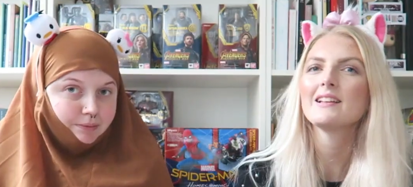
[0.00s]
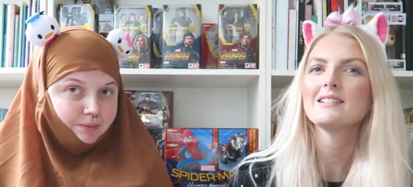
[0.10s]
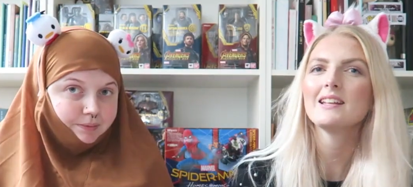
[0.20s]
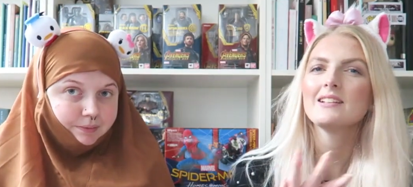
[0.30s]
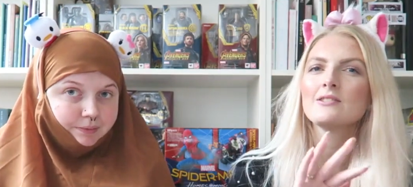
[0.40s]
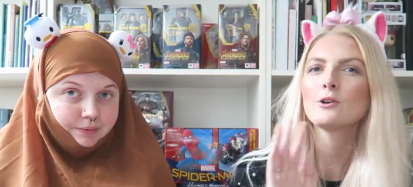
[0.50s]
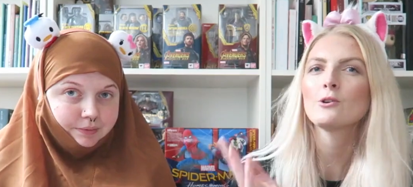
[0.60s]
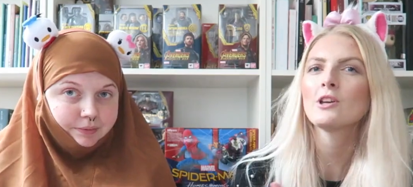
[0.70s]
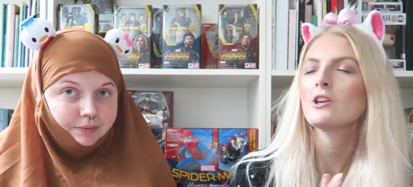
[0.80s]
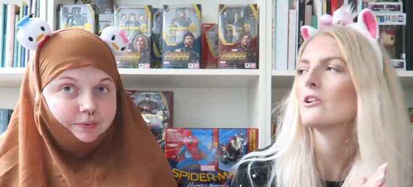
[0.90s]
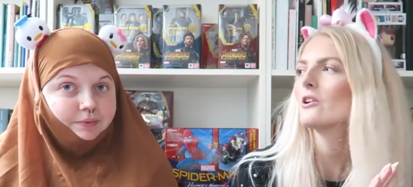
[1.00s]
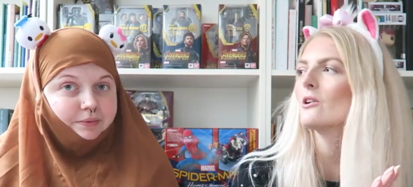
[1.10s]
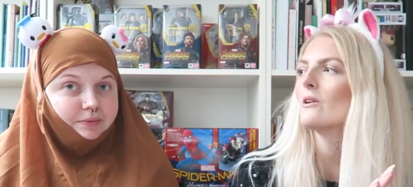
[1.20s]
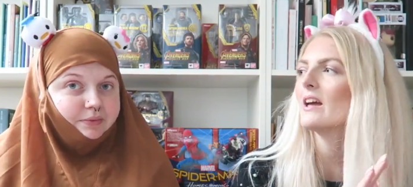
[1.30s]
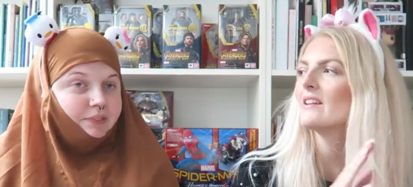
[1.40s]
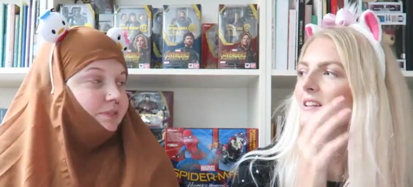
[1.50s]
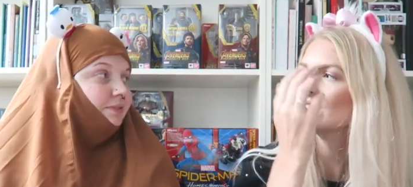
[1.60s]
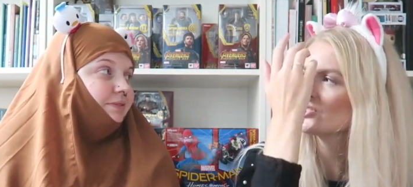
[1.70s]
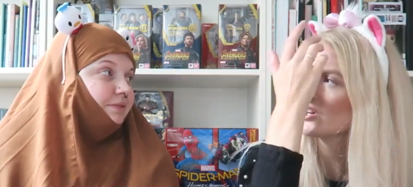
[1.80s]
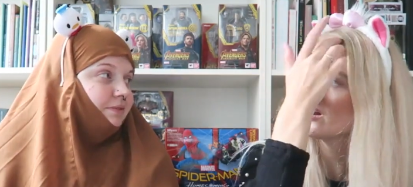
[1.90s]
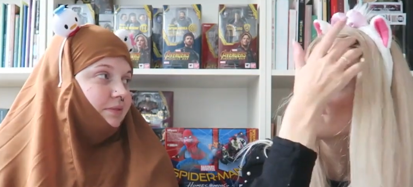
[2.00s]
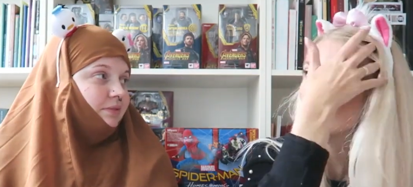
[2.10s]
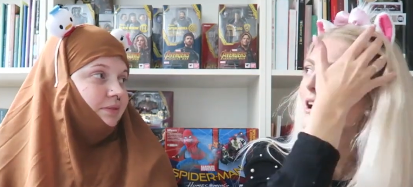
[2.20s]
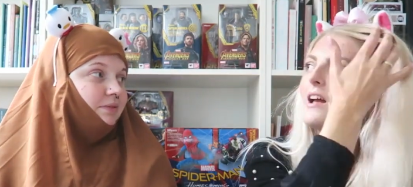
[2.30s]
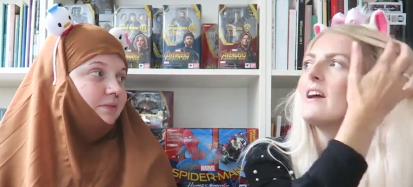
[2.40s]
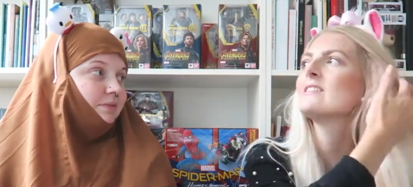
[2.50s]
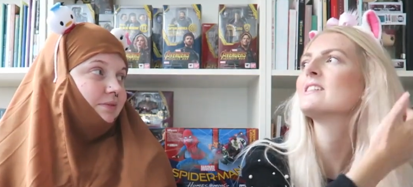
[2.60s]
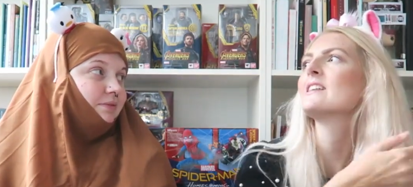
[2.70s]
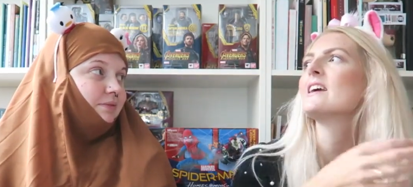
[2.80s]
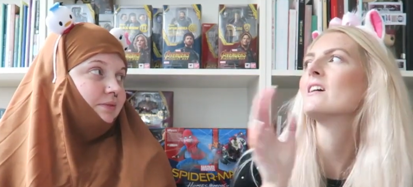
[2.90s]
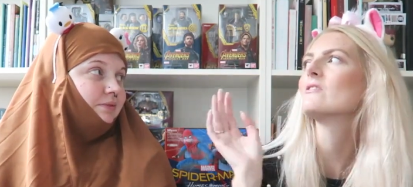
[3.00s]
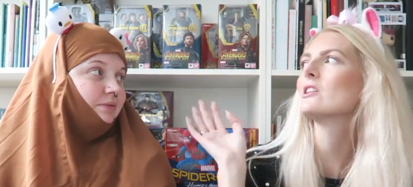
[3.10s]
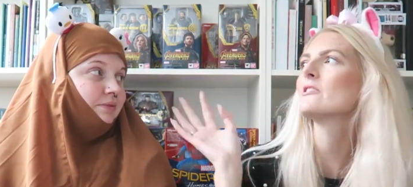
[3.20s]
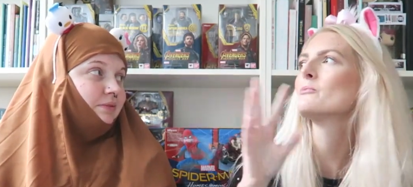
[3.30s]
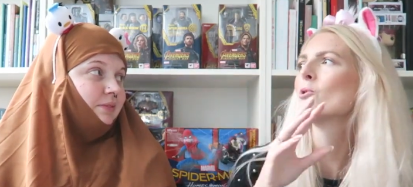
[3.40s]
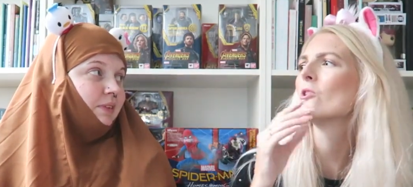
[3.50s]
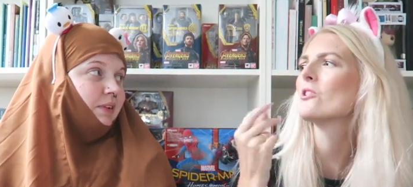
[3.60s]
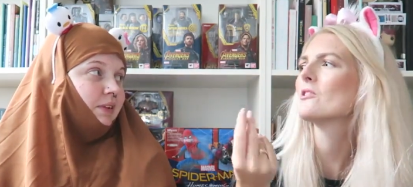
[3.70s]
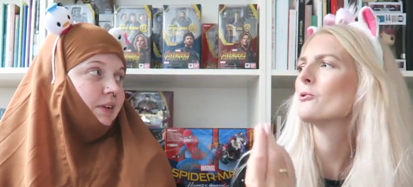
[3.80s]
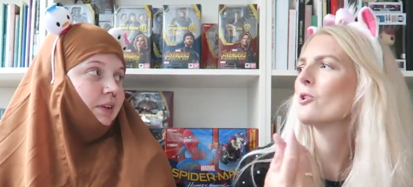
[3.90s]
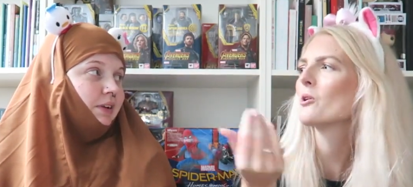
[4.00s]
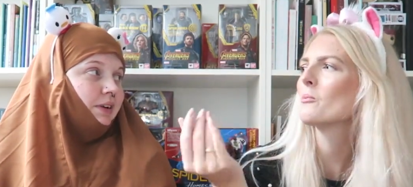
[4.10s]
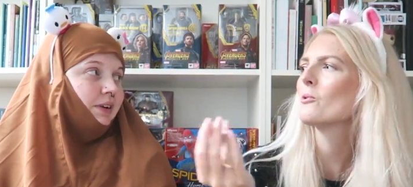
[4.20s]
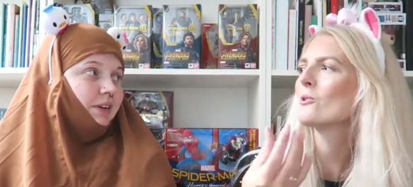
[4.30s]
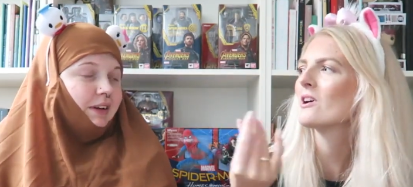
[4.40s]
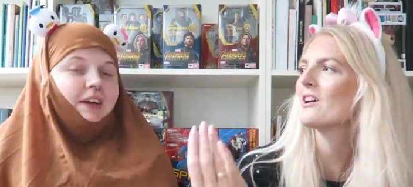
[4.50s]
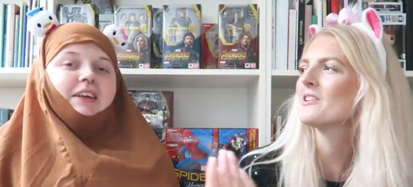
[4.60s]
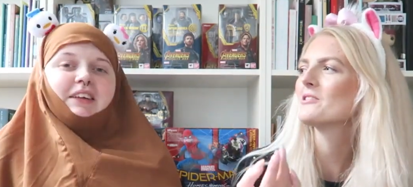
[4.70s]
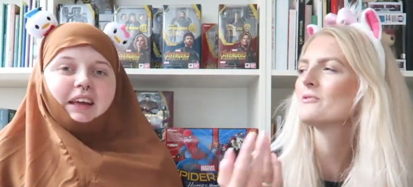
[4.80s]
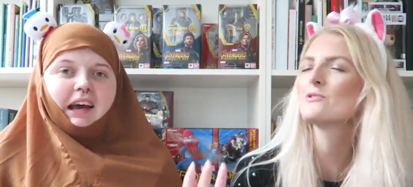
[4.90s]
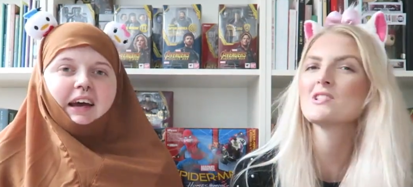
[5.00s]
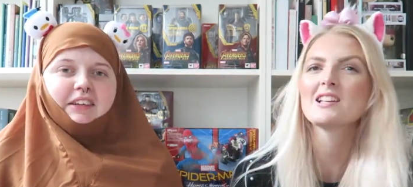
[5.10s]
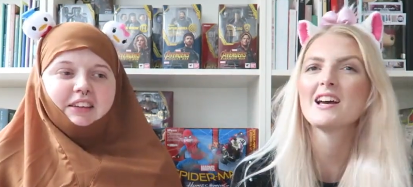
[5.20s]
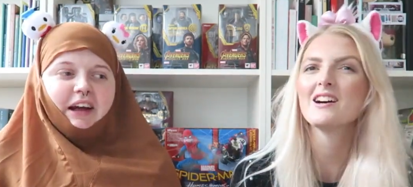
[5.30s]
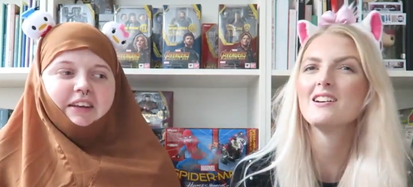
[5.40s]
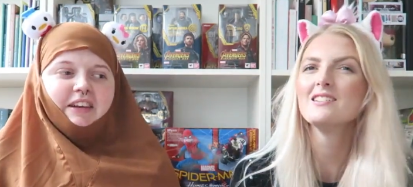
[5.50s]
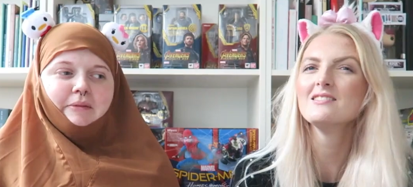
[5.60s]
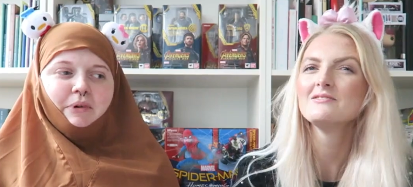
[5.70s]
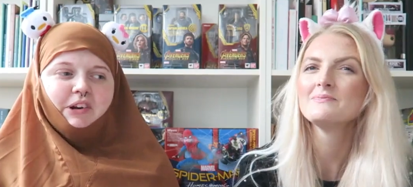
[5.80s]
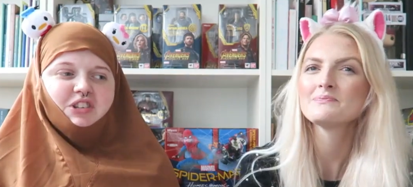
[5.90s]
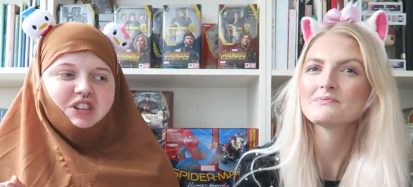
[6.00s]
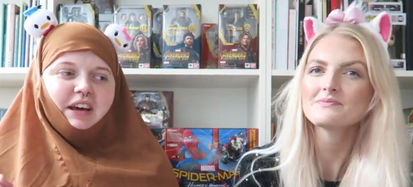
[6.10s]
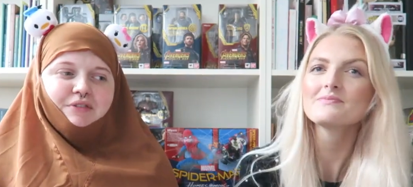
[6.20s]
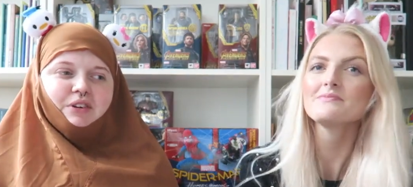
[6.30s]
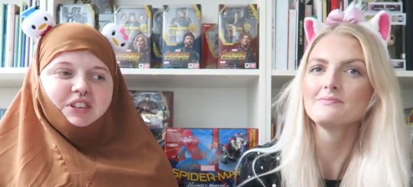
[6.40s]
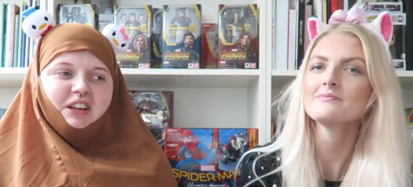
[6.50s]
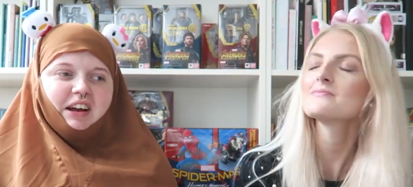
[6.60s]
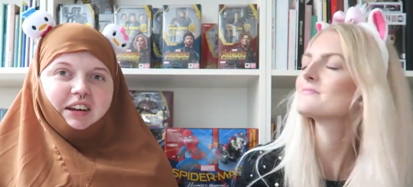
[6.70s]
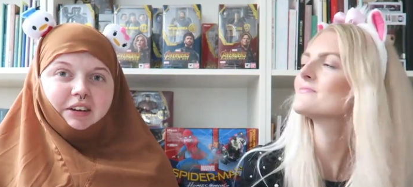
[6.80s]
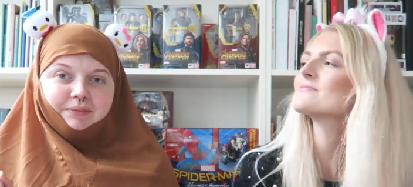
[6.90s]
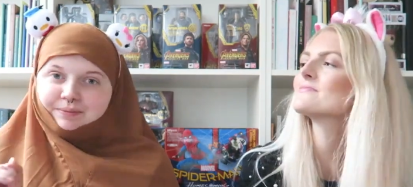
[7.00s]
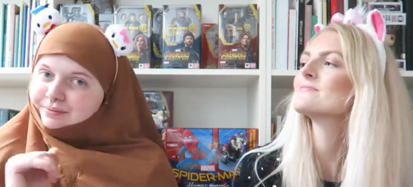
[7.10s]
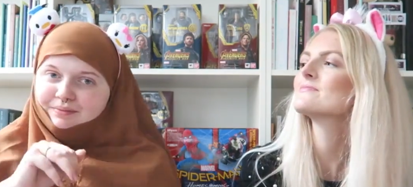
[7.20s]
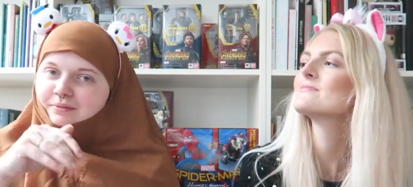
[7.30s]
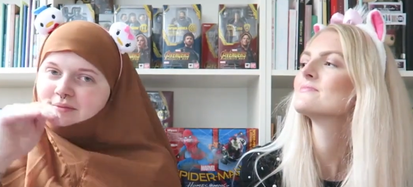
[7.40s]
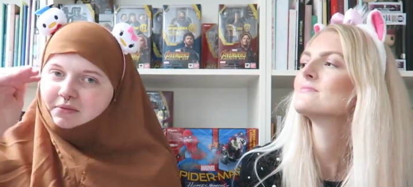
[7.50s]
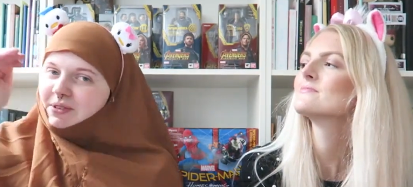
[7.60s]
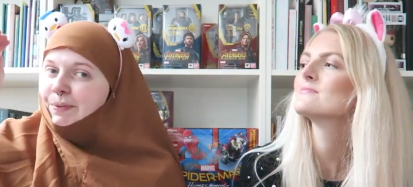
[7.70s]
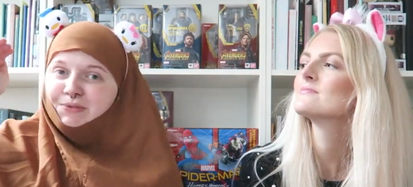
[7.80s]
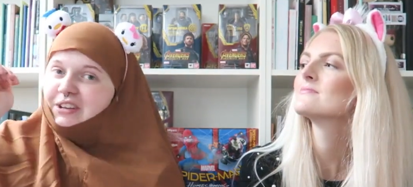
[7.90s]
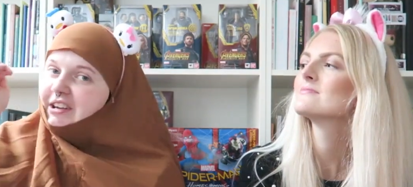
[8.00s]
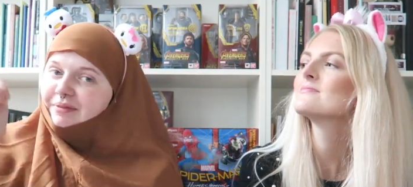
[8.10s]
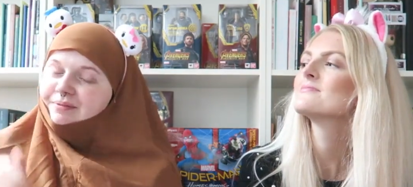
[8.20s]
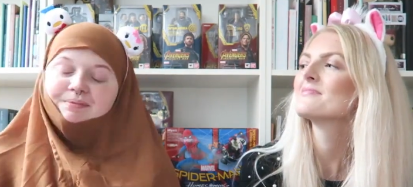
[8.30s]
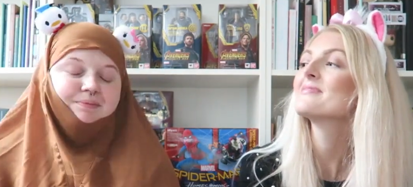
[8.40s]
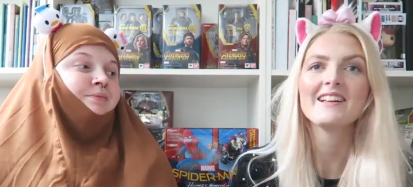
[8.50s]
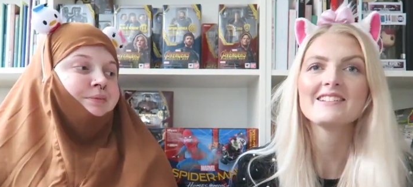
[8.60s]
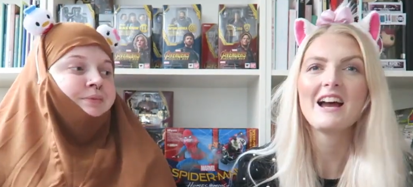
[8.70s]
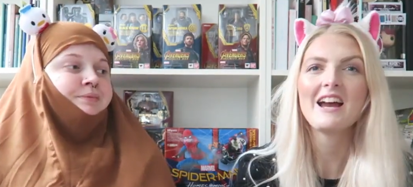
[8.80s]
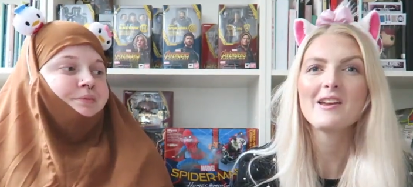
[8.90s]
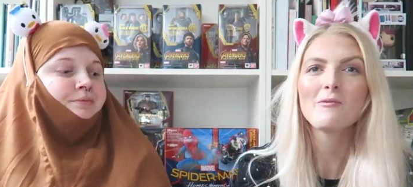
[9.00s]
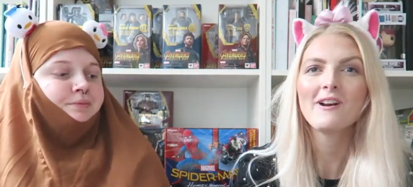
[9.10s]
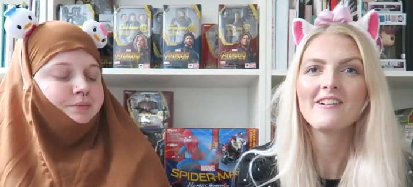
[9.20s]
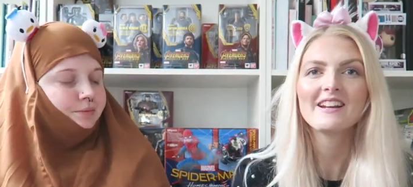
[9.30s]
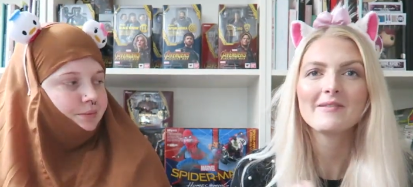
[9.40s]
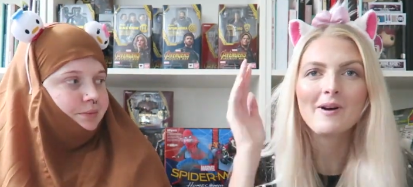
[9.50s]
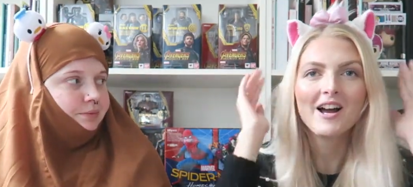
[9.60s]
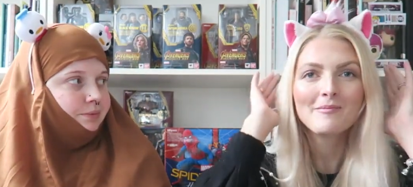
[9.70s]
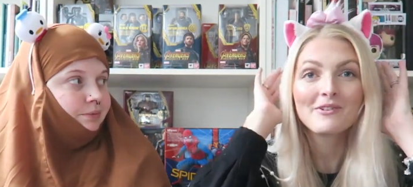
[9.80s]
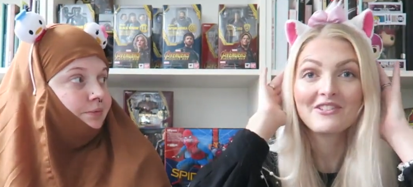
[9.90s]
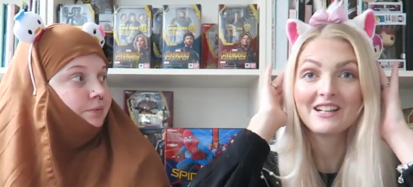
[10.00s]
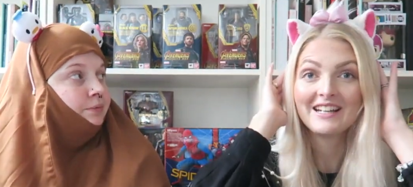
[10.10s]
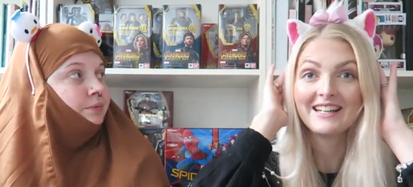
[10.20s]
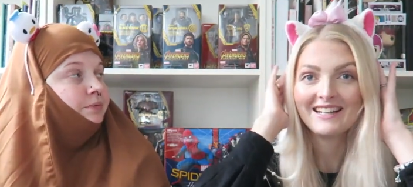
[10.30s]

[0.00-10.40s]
Speaker 1: that in Tokyo and in Shanghai, I think they have a lot more adorable kind
Speaker 2: of yeah, style. Yeah, like their merch level is like
Speaker 1: top tier. And I am wearing my Marie